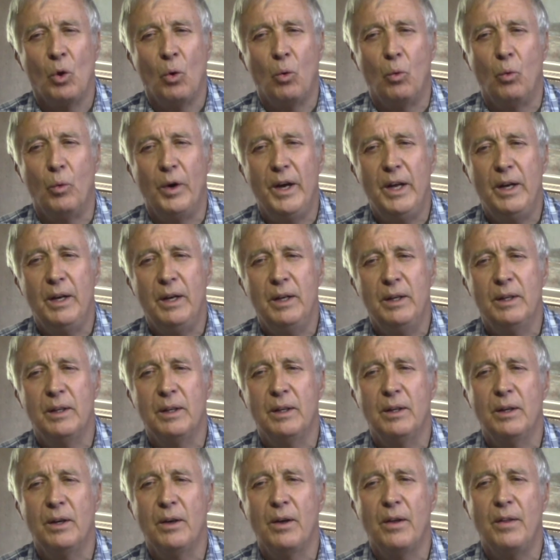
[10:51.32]
When
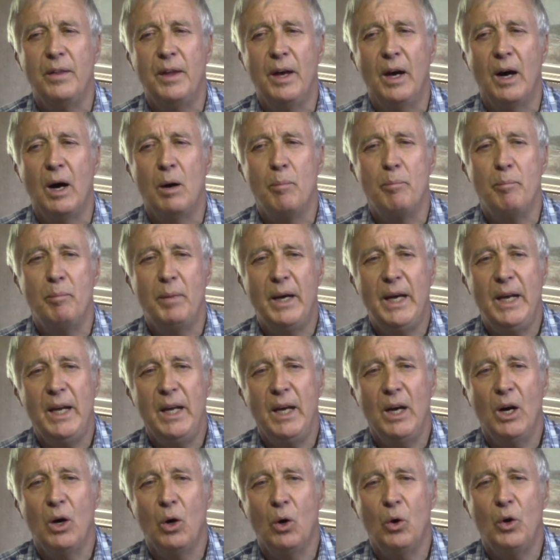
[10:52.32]
there are many
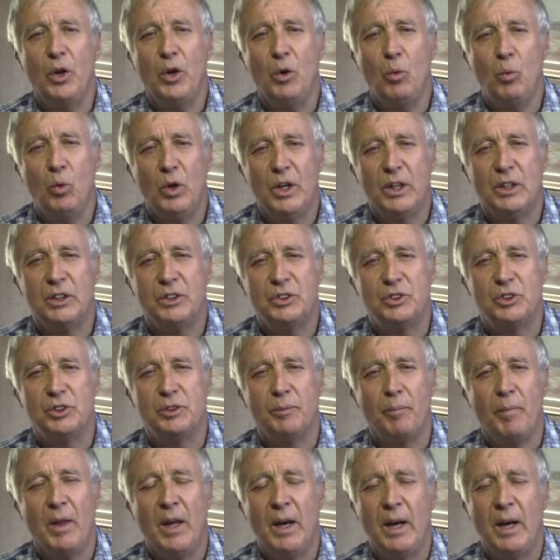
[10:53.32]
holy words